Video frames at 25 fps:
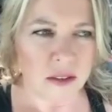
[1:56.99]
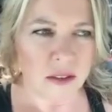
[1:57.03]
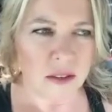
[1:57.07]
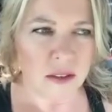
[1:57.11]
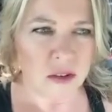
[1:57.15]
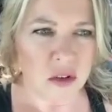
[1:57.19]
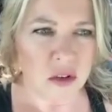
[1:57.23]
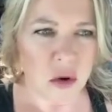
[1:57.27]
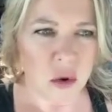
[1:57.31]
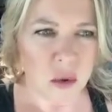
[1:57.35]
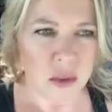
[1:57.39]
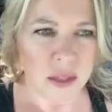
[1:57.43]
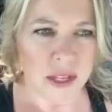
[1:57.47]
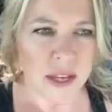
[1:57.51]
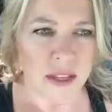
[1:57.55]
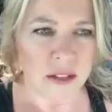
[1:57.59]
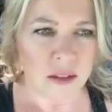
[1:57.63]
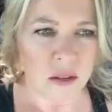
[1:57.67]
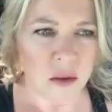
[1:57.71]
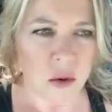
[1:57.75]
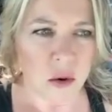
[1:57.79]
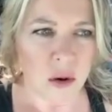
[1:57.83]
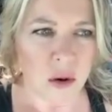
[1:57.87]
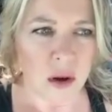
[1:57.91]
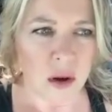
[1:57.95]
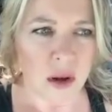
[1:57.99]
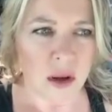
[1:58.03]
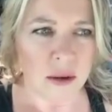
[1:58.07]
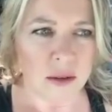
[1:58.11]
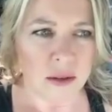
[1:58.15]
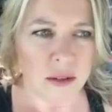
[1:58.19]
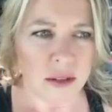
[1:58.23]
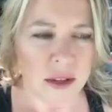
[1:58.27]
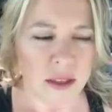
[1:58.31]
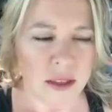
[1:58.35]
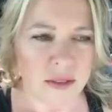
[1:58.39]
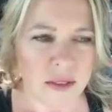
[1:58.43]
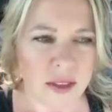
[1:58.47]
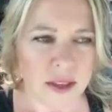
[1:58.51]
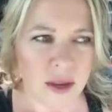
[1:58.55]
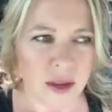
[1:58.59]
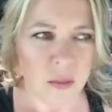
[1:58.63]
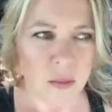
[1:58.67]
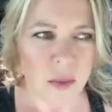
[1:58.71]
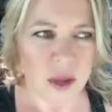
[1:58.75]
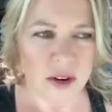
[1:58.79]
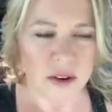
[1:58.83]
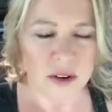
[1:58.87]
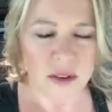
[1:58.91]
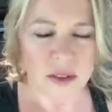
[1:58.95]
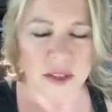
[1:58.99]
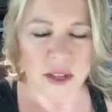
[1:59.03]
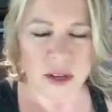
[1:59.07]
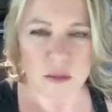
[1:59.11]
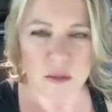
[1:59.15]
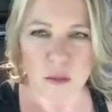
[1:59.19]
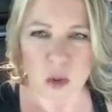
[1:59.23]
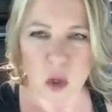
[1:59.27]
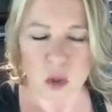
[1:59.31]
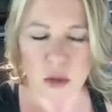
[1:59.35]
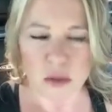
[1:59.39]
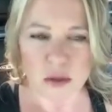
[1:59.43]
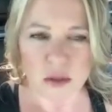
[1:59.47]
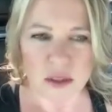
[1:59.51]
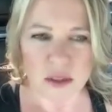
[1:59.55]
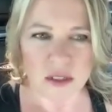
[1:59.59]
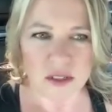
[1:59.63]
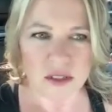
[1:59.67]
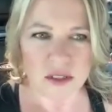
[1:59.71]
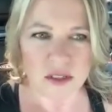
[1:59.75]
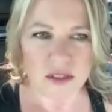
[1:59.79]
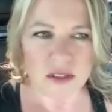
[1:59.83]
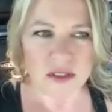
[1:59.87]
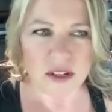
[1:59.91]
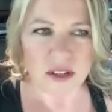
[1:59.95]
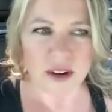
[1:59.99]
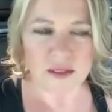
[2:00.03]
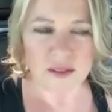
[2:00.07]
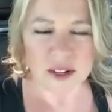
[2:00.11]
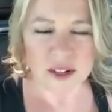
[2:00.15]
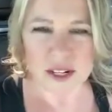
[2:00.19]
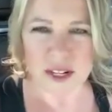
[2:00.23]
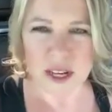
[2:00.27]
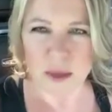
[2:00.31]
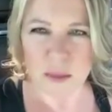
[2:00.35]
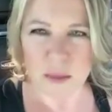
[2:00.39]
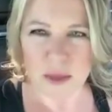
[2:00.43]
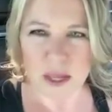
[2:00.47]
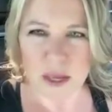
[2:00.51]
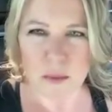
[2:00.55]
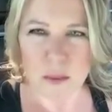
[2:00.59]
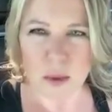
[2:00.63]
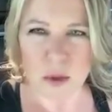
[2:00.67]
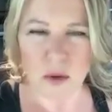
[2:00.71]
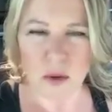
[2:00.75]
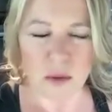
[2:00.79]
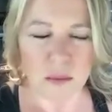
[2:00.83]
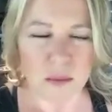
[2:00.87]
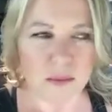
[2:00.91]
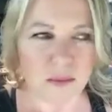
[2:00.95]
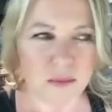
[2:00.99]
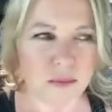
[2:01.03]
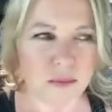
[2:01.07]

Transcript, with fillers: know that law, I think, better than most everyday people.